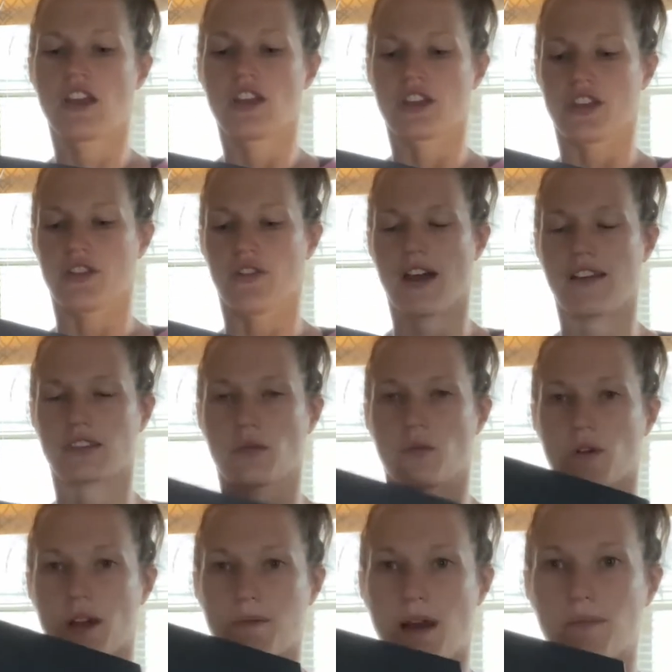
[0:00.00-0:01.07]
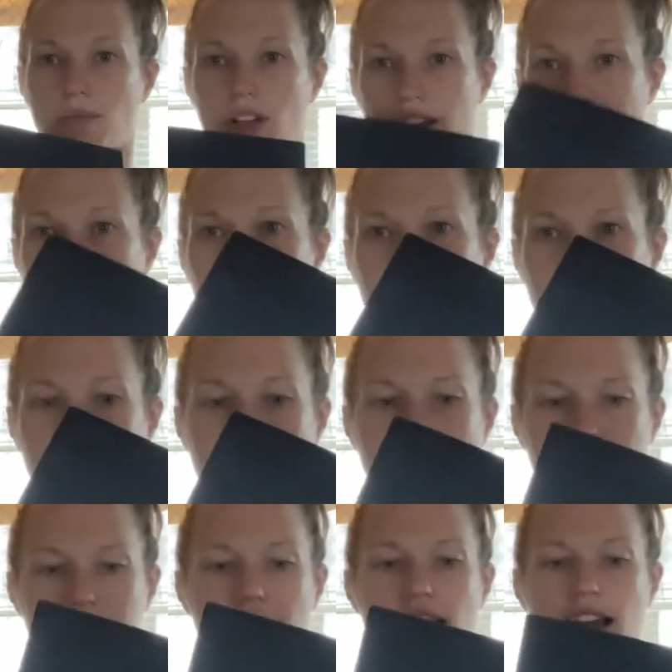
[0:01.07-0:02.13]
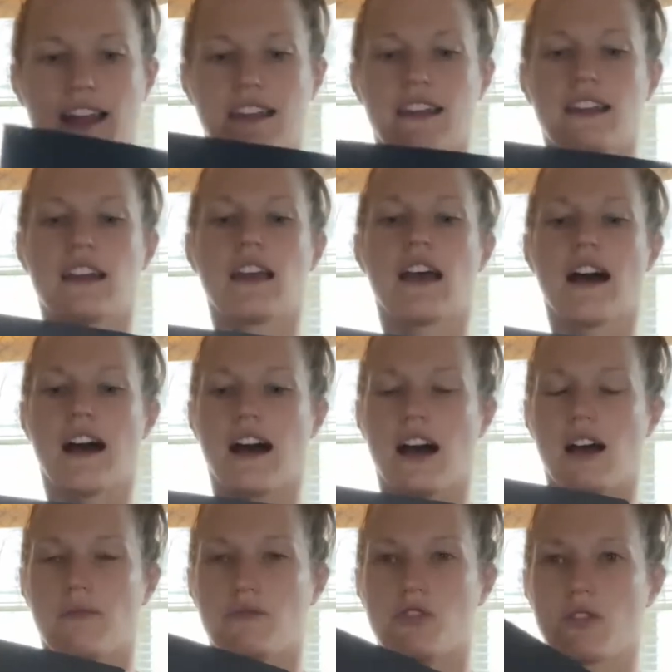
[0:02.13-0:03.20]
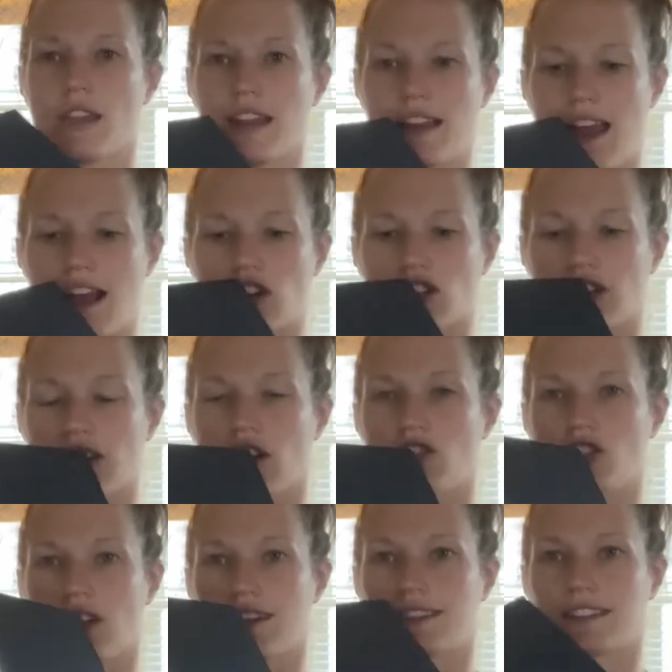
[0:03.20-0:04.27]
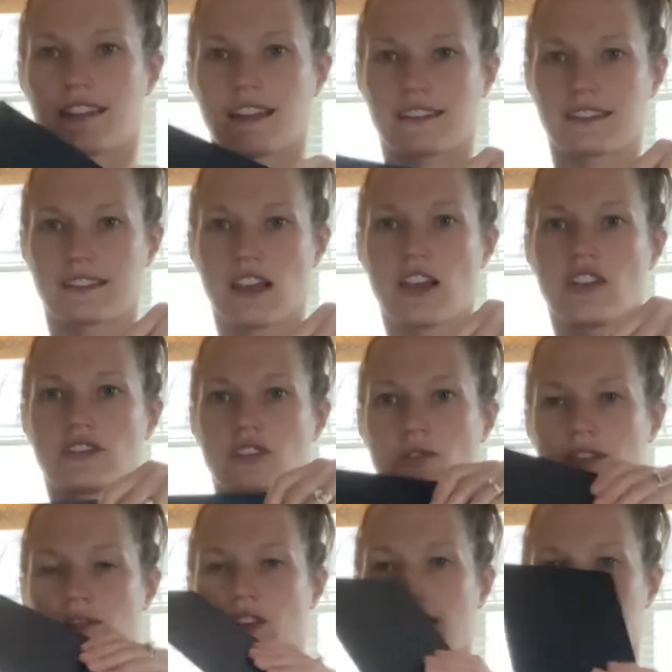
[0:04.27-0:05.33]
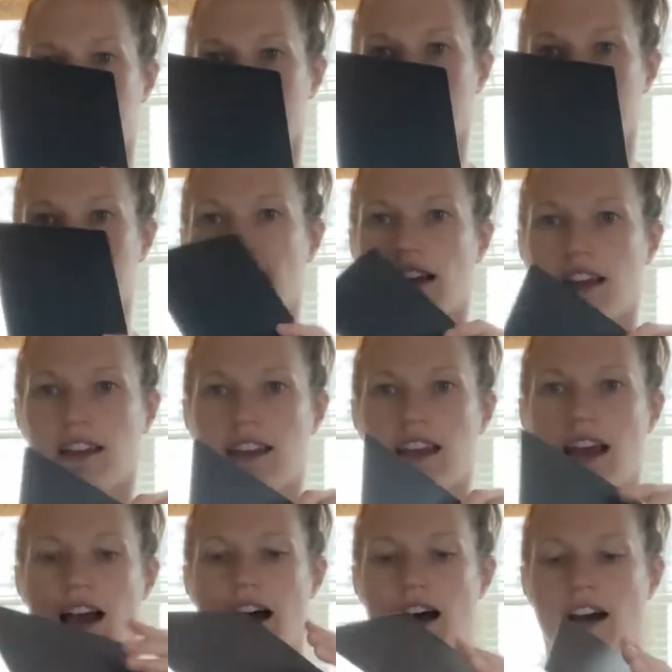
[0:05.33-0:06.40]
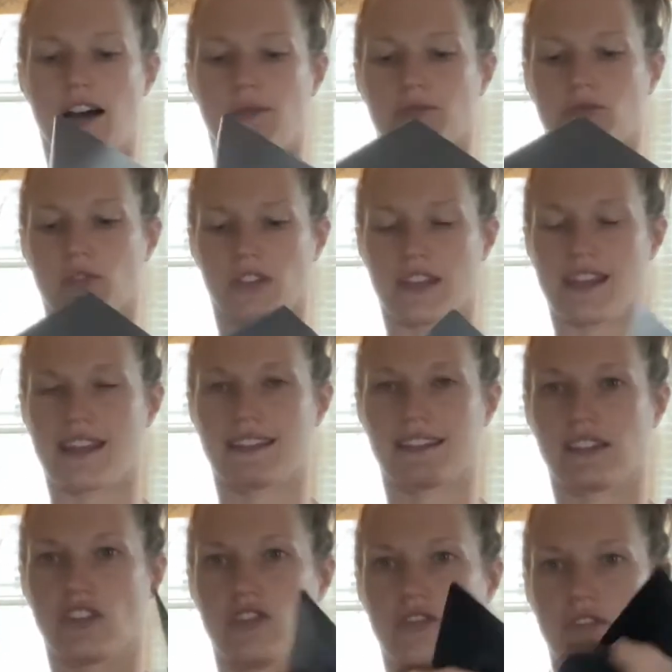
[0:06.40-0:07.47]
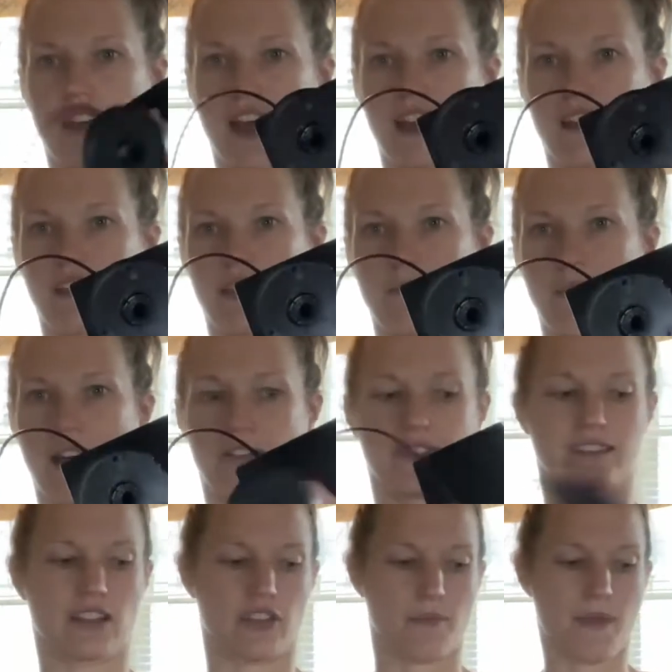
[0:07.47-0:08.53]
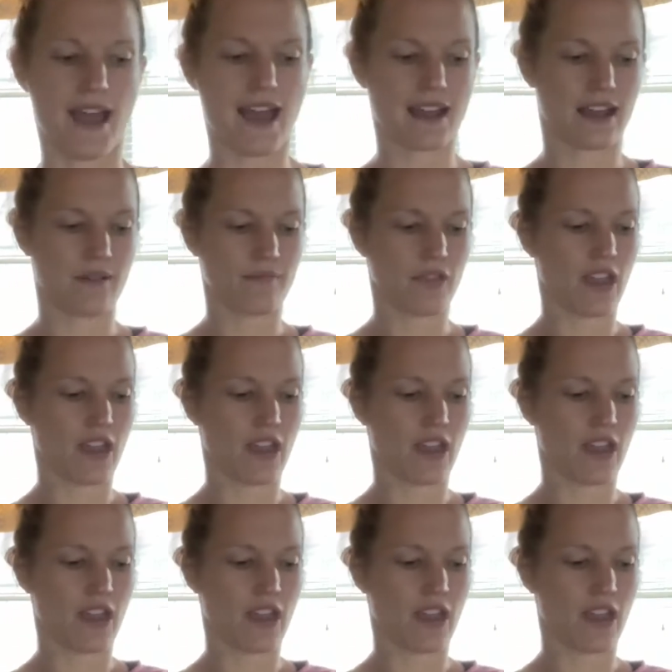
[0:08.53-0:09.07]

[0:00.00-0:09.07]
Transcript: You don't have to worry about plugging this in outside. Um, you can actually adjust this so it's facing the sun. Um, really easy to do that, and the mount is on the back.